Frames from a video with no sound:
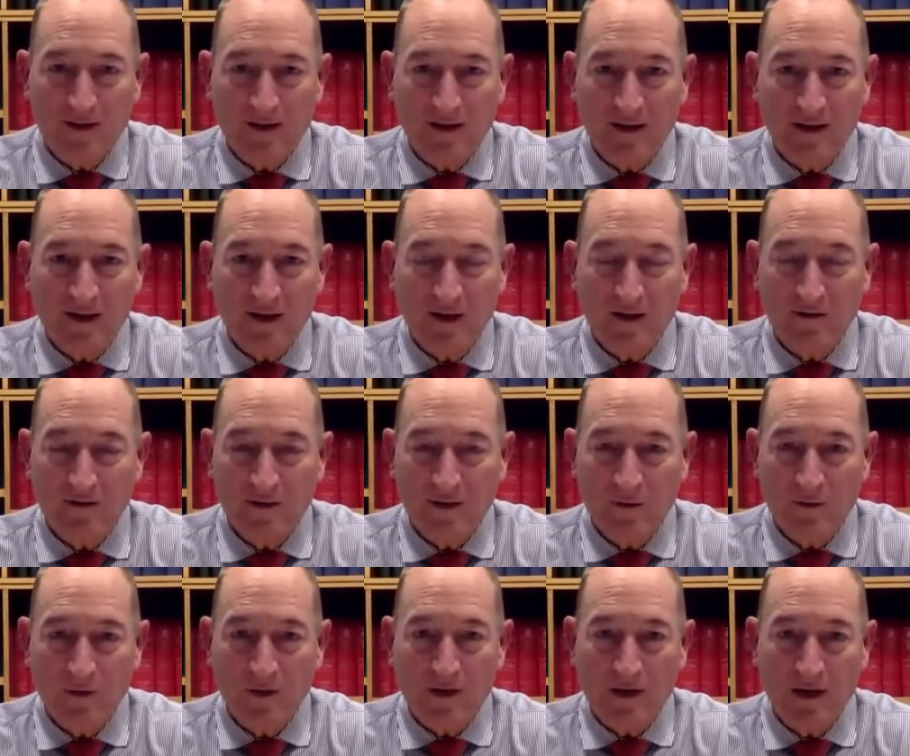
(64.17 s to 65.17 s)
they can go if they
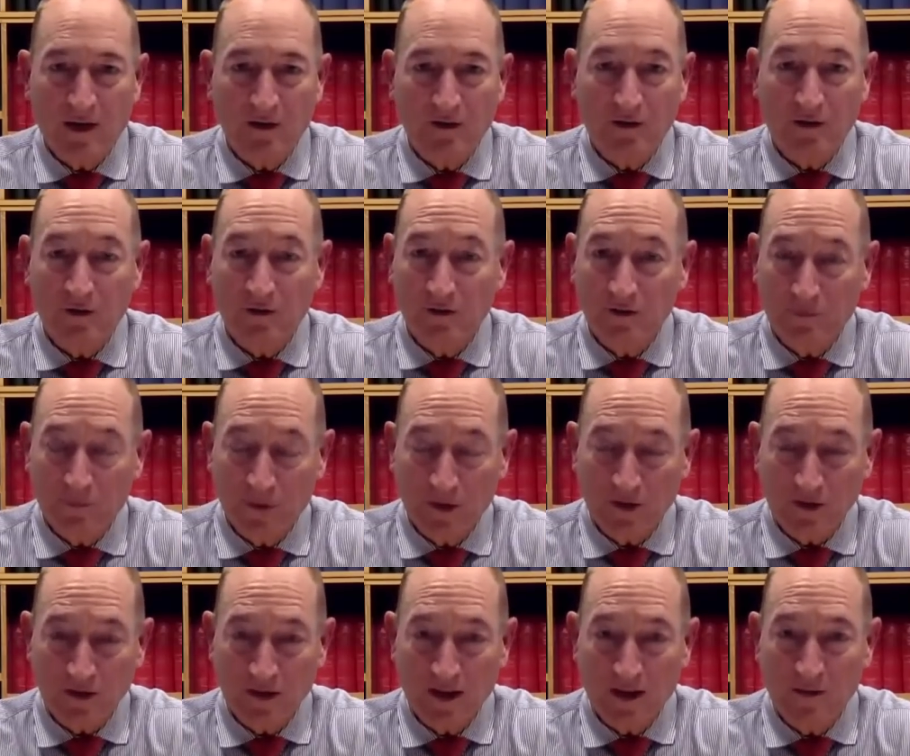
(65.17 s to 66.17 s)
want to go to,
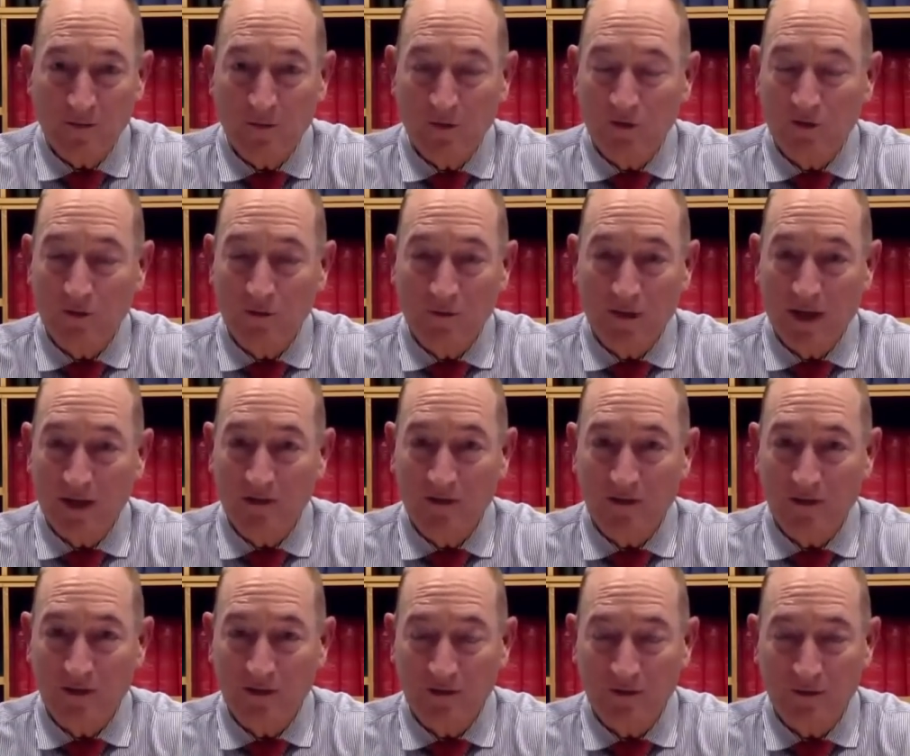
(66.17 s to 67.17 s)
especially other Muslim
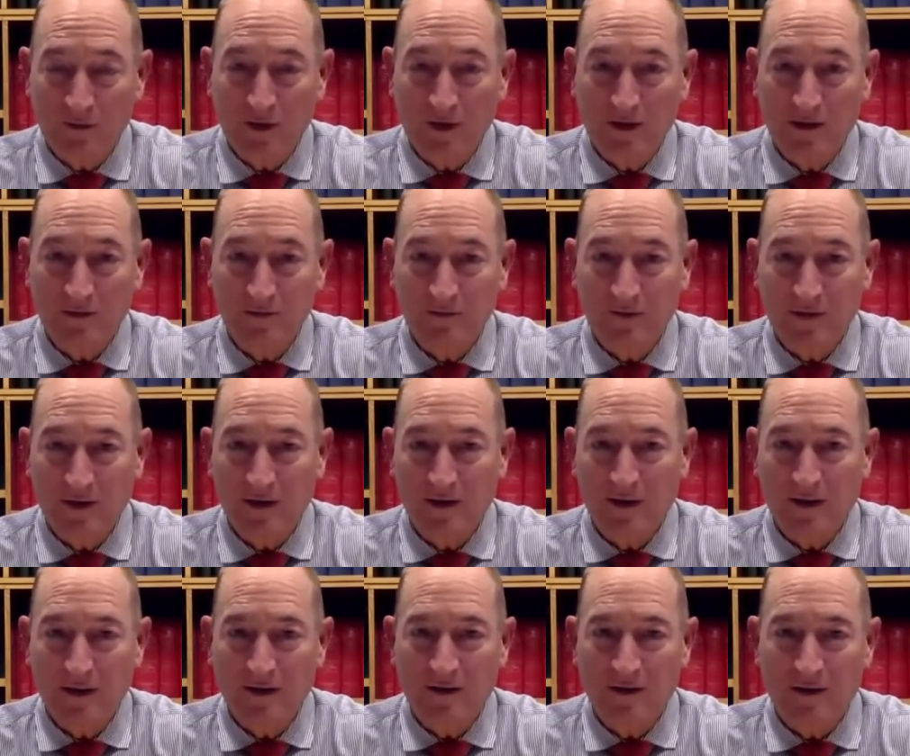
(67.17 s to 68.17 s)
countries where you know mm.
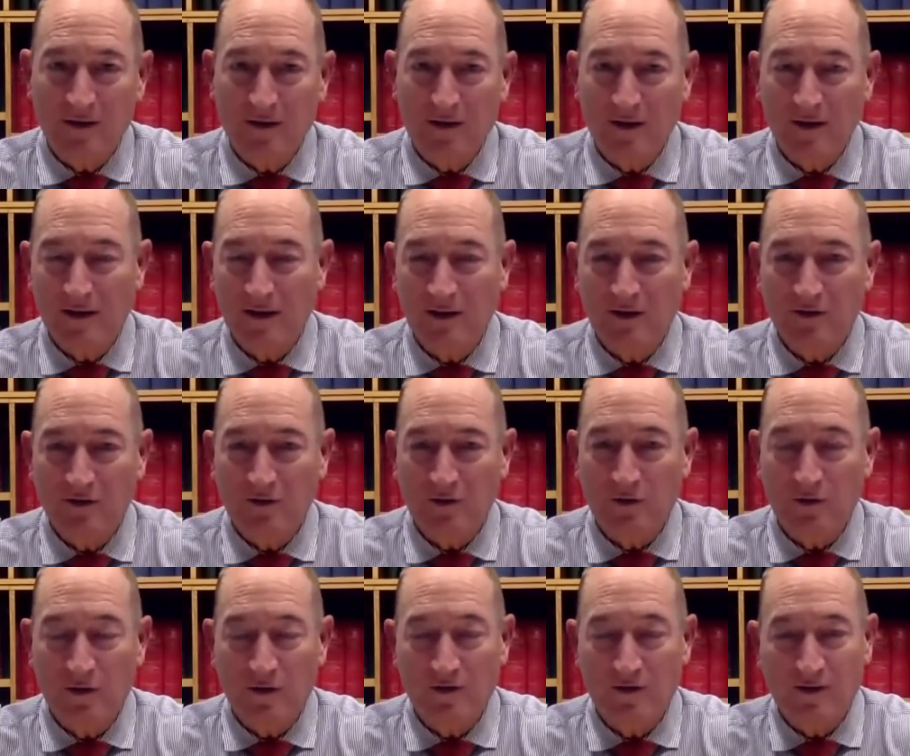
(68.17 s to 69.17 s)
their, their ideals are
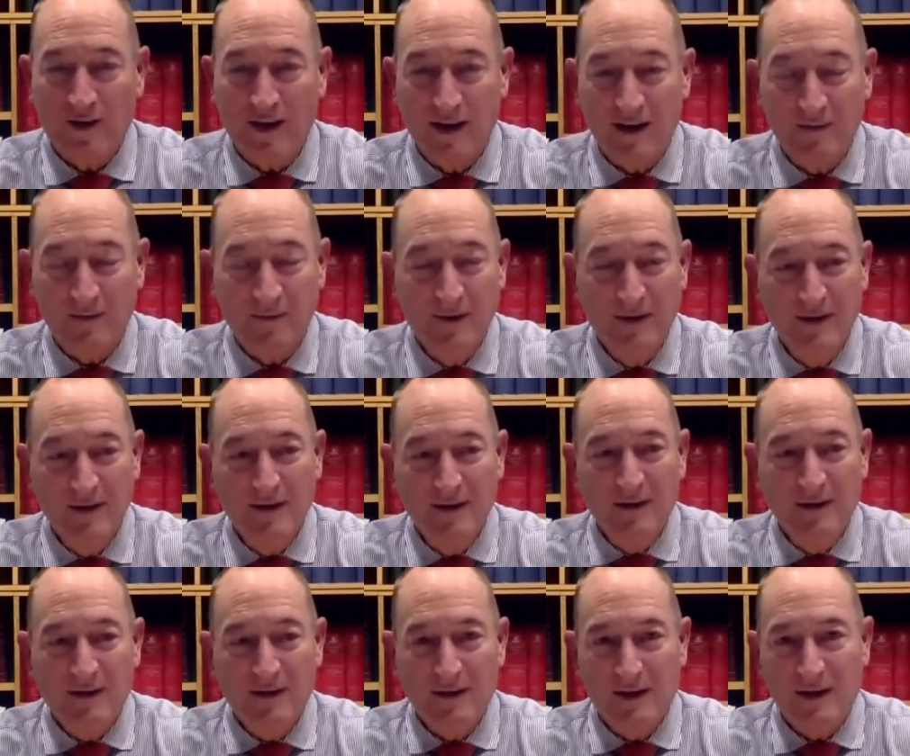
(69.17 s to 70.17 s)
all the same.
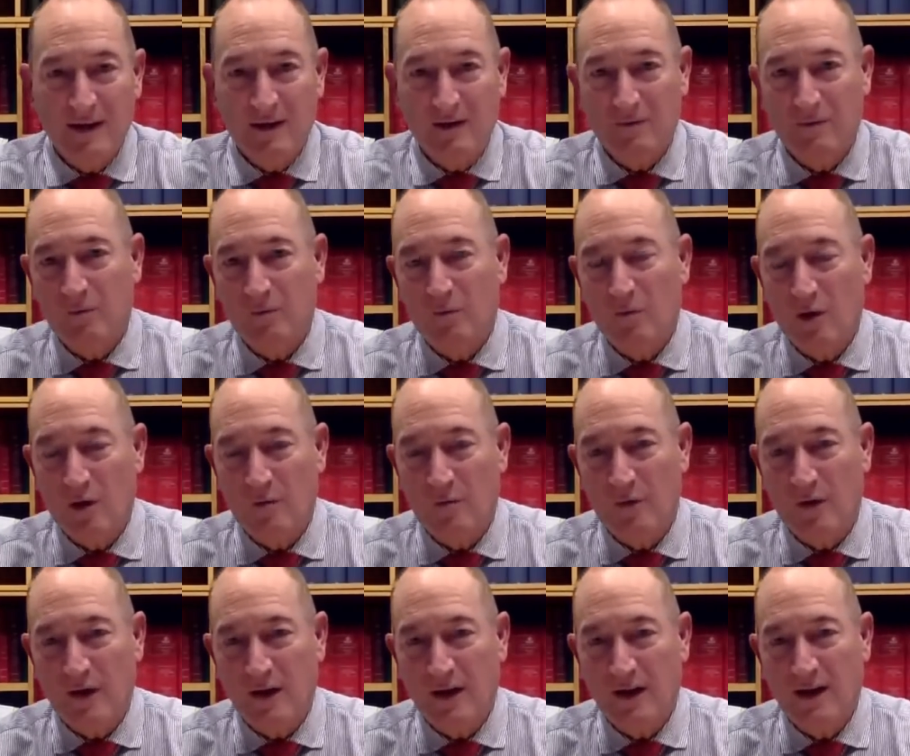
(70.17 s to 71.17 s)
Uh, why
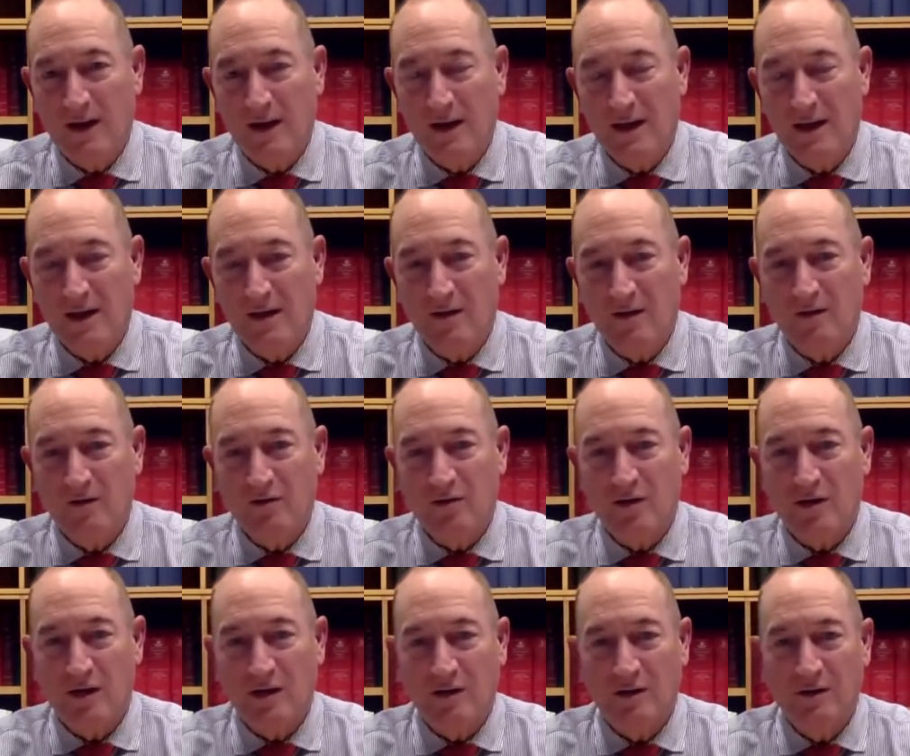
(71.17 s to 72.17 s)
bring it in here and
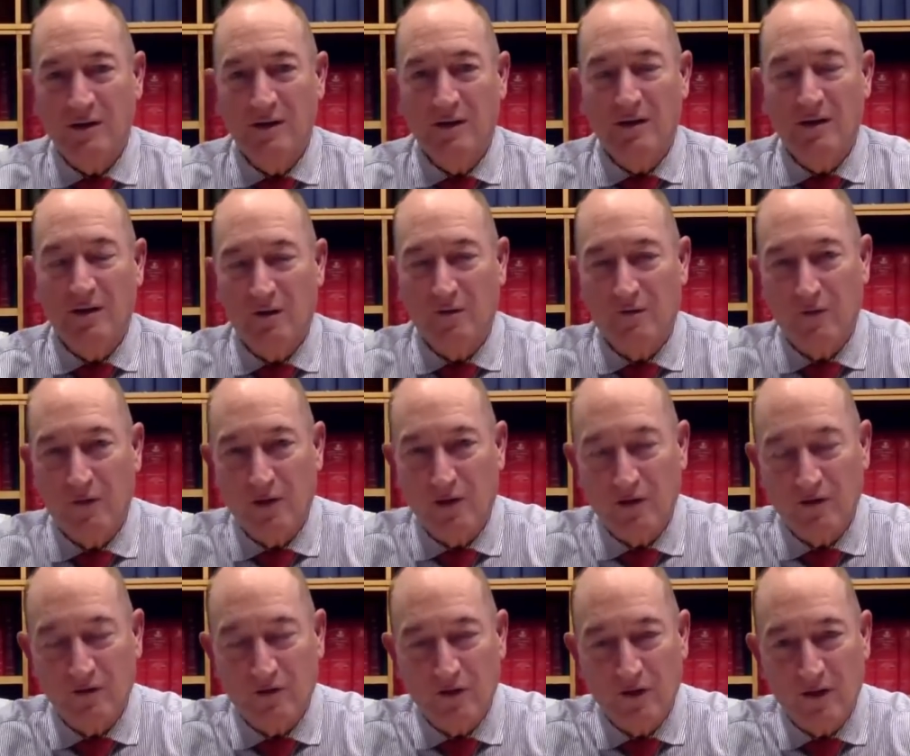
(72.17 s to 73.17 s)
try and convert
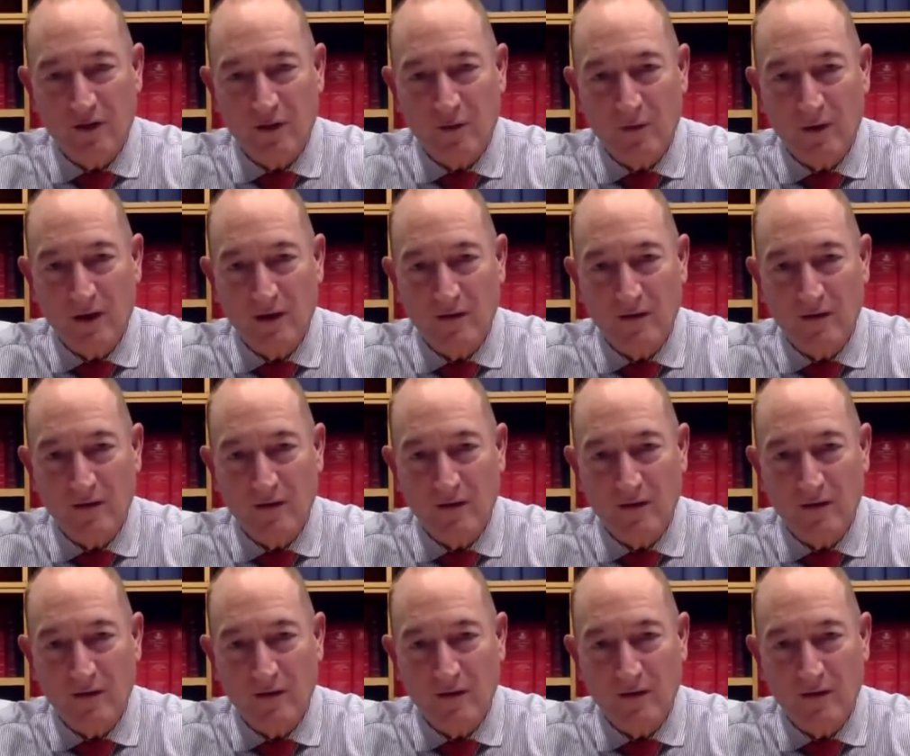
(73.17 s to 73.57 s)
us to their way